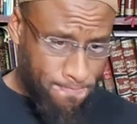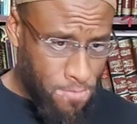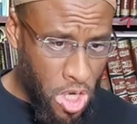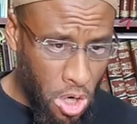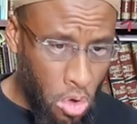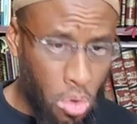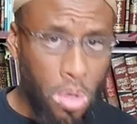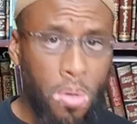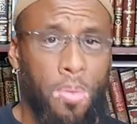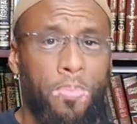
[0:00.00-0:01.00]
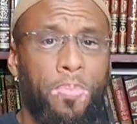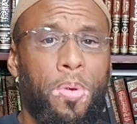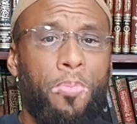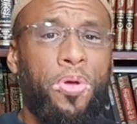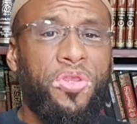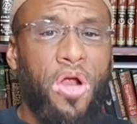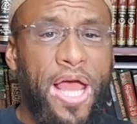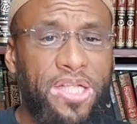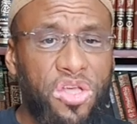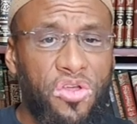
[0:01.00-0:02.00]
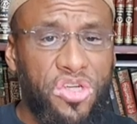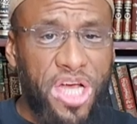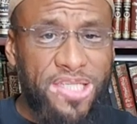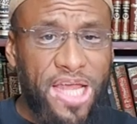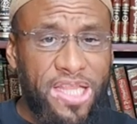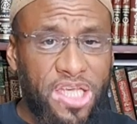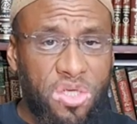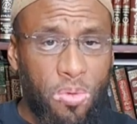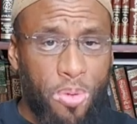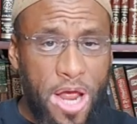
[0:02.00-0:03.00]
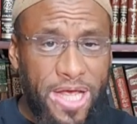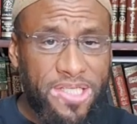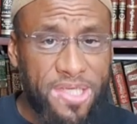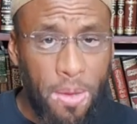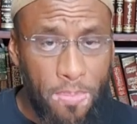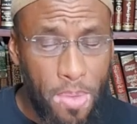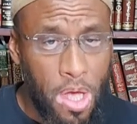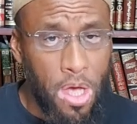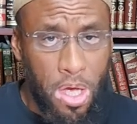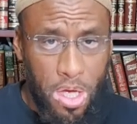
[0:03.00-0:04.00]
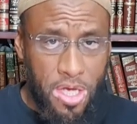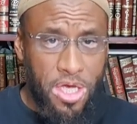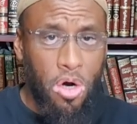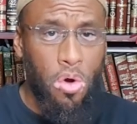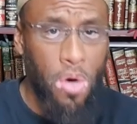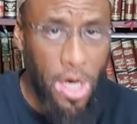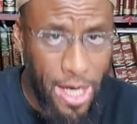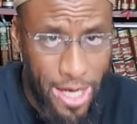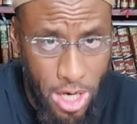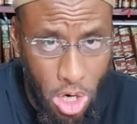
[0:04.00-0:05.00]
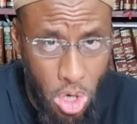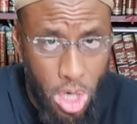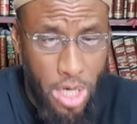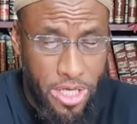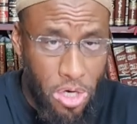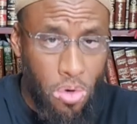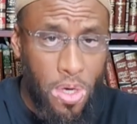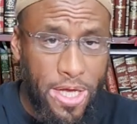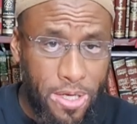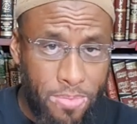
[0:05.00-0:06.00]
you know, put their hands on their chest like this and praying, and some you know, uh, or, you know,